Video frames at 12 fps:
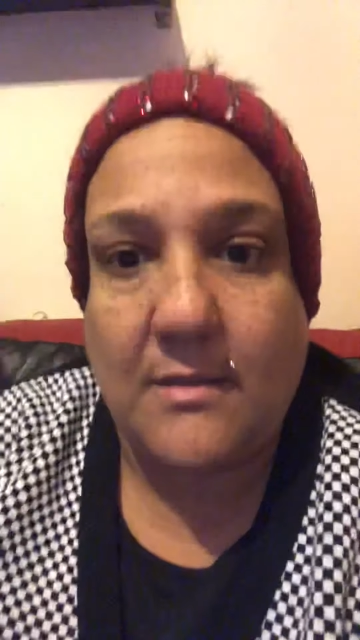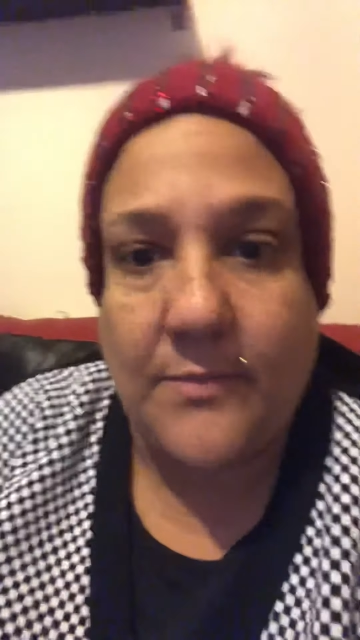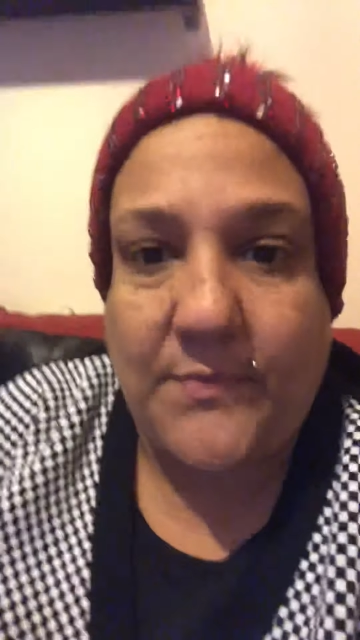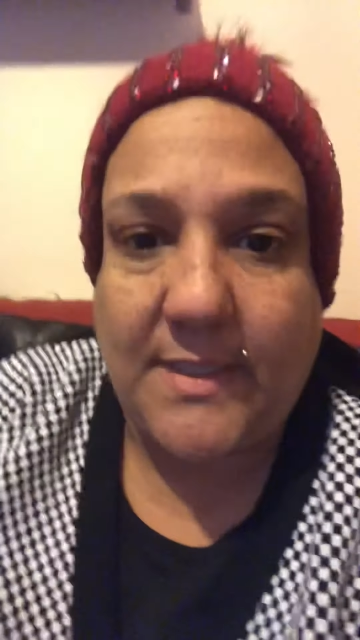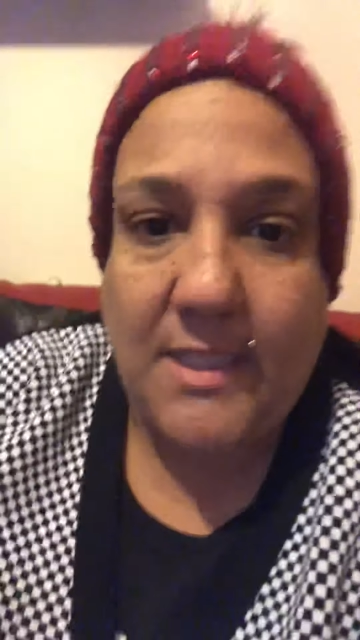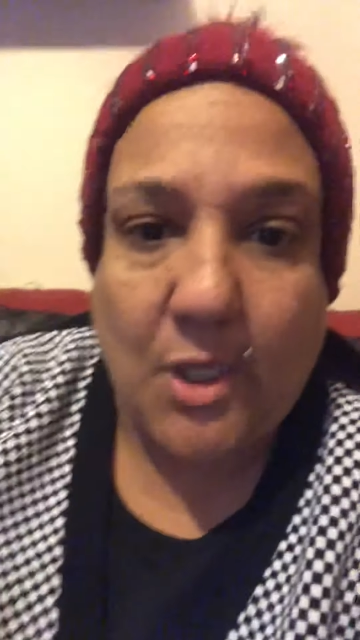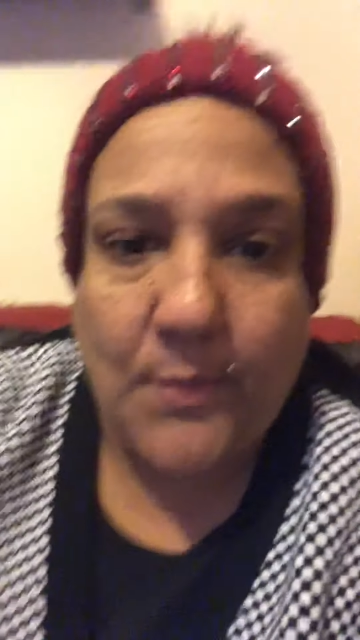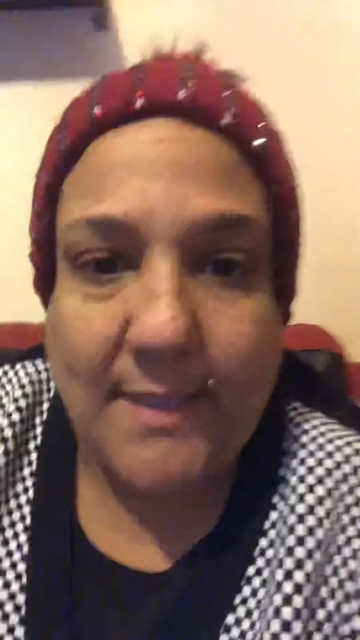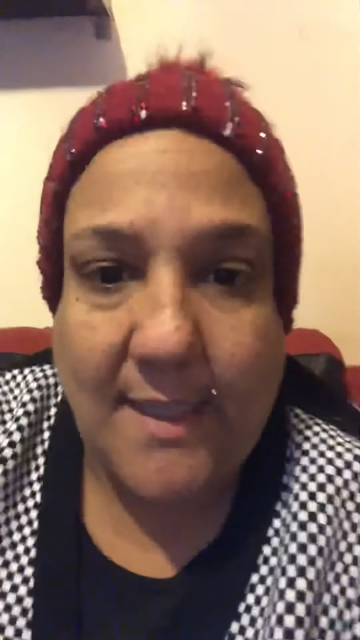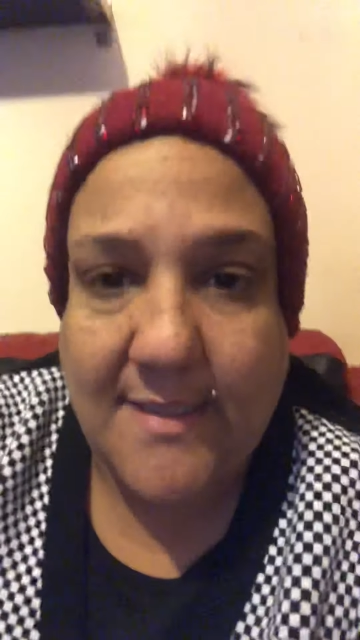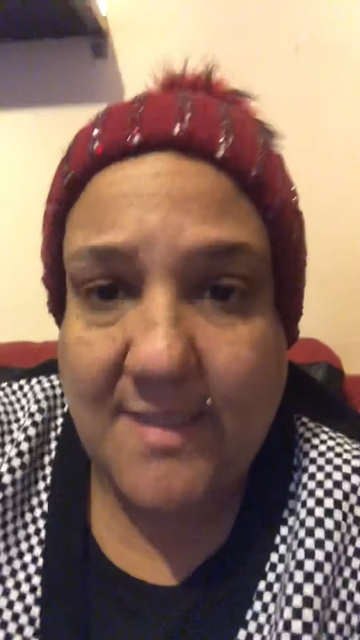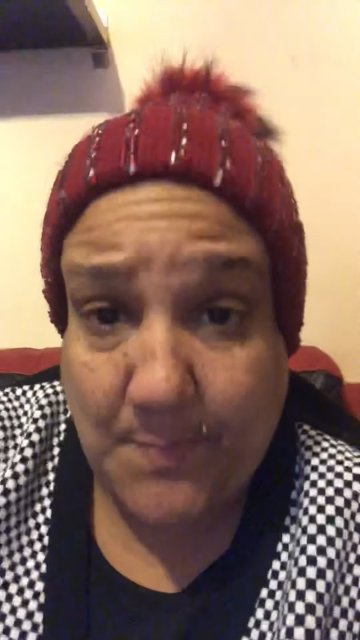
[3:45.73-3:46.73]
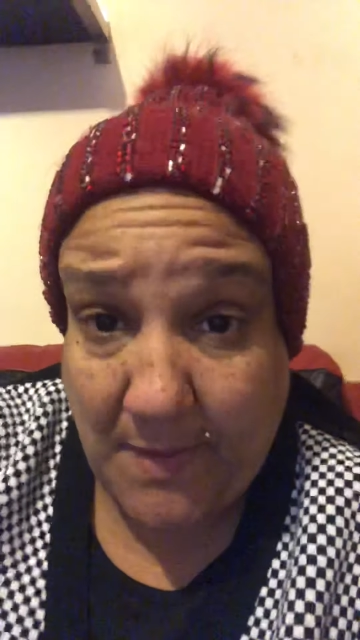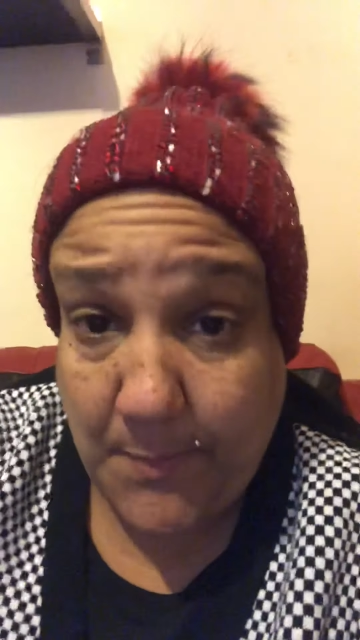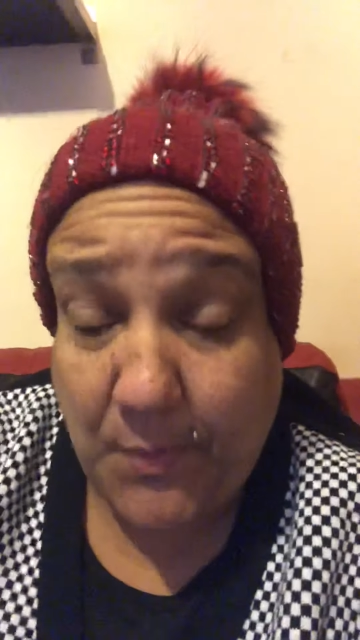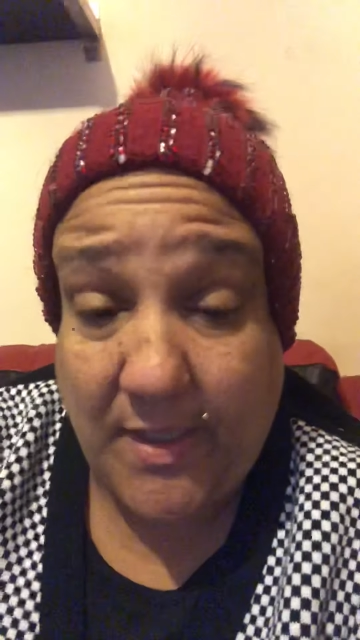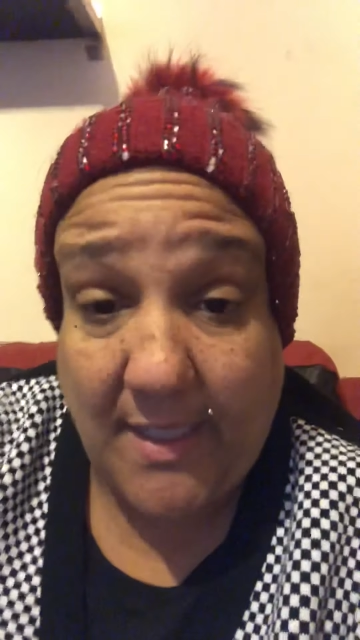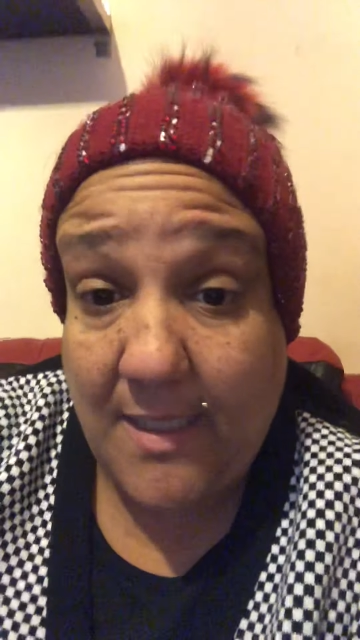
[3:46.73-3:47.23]
a video against
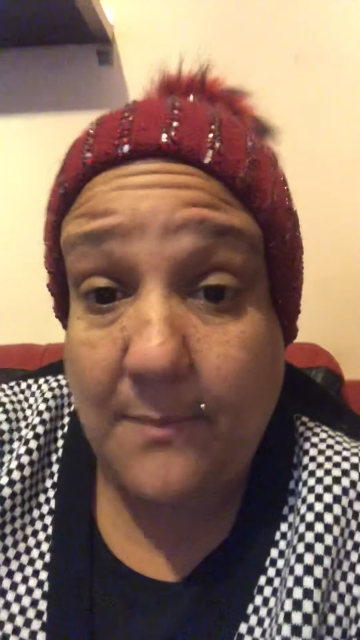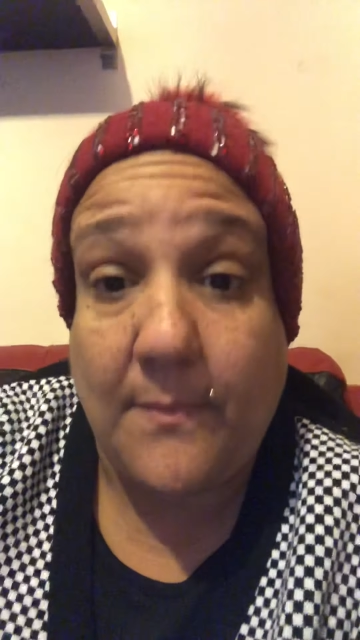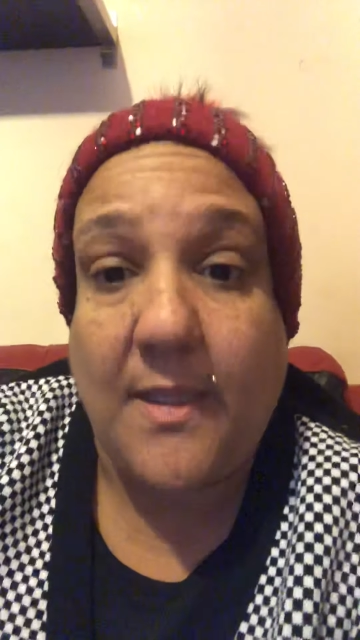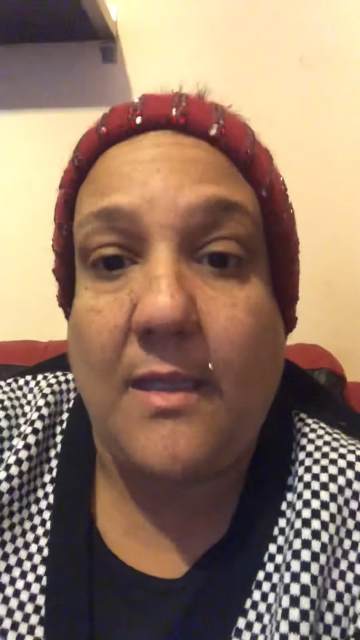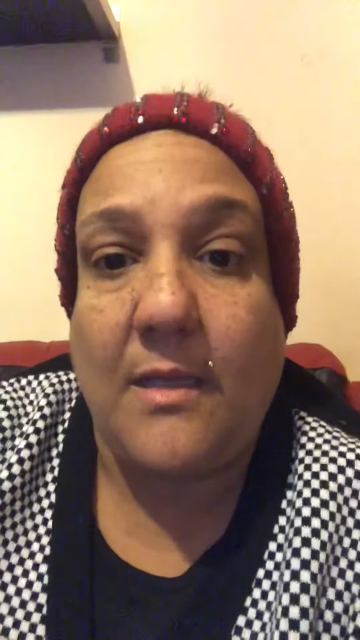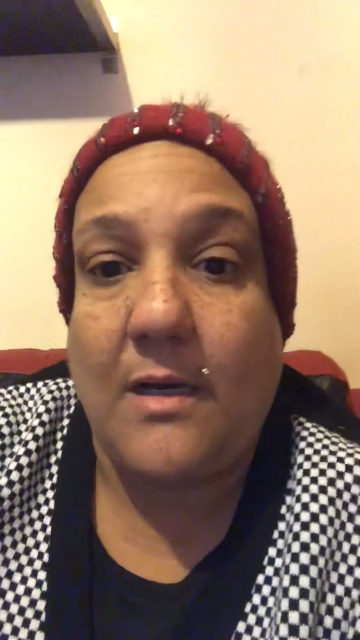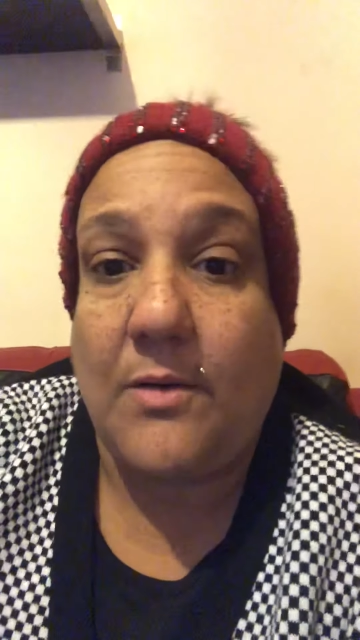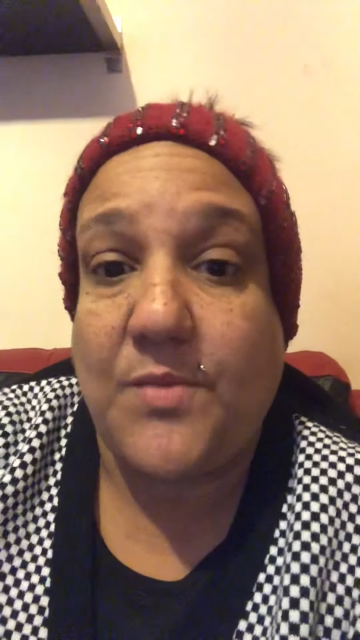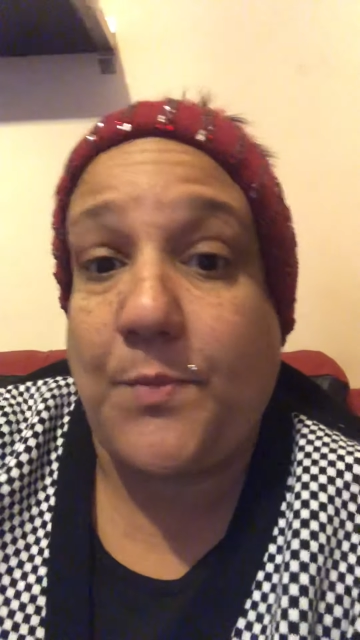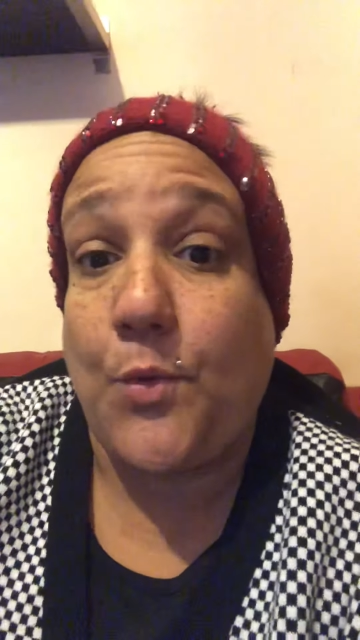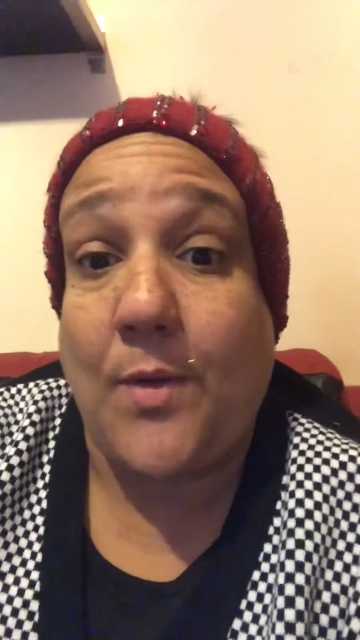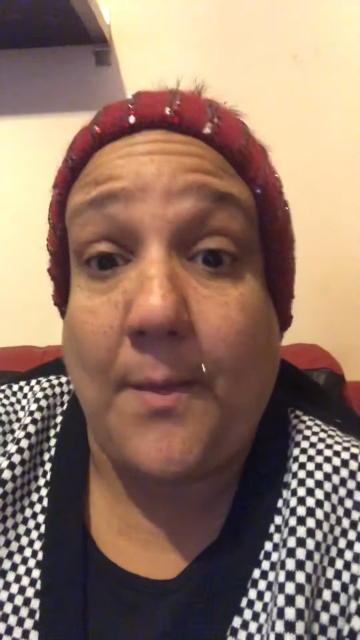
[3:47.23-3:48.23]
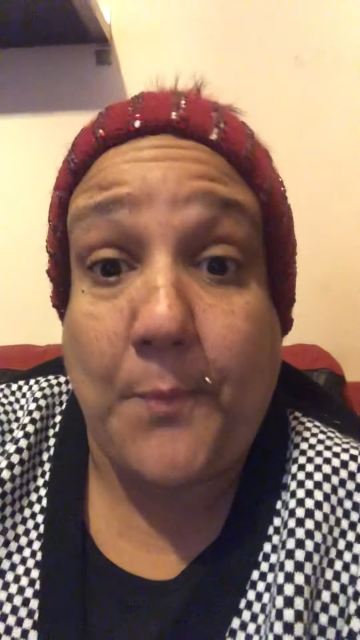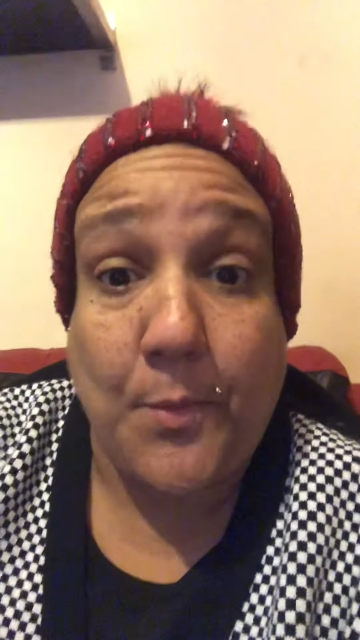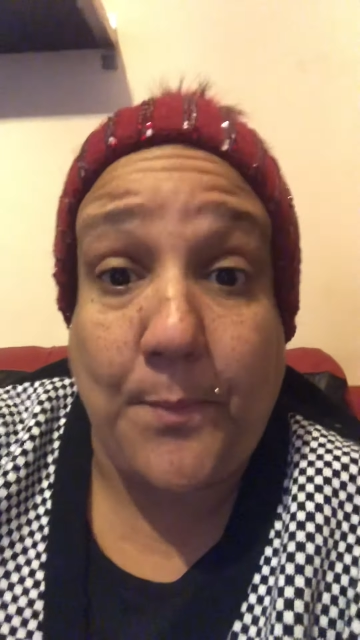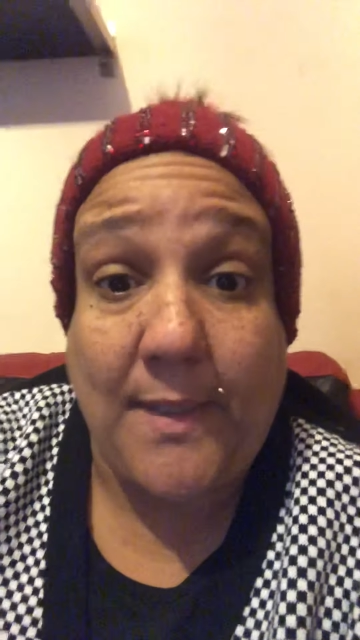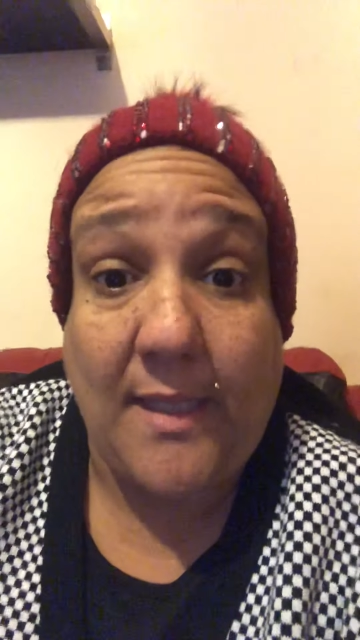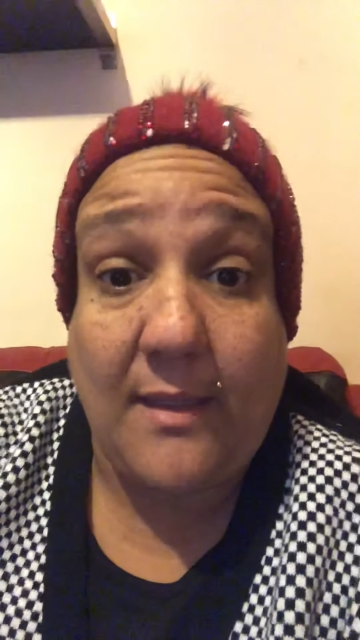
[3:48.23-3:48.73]
people that eat meat. I was brought up
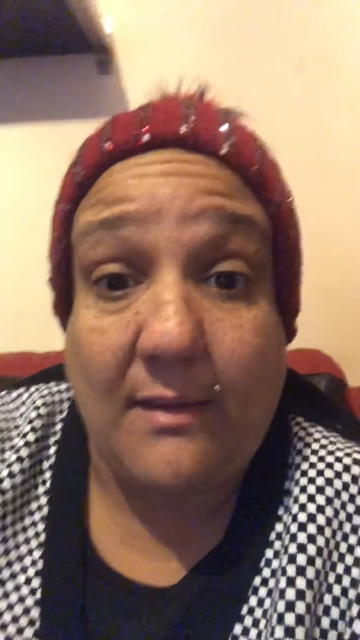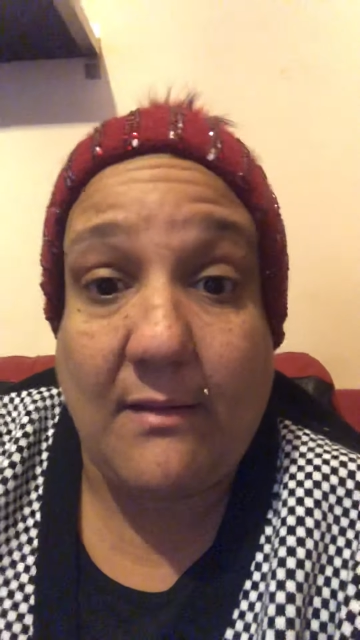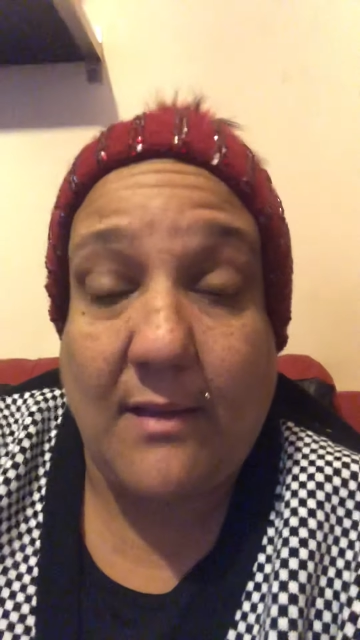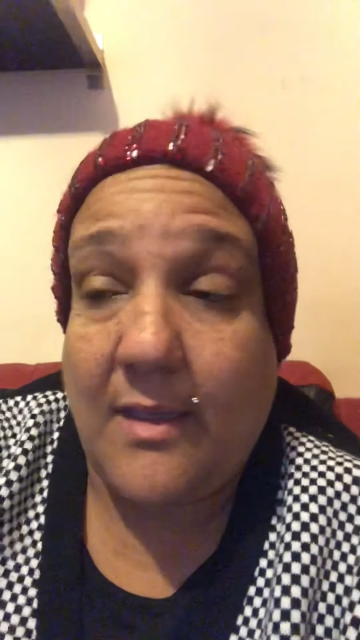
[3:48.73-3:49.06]
on meat.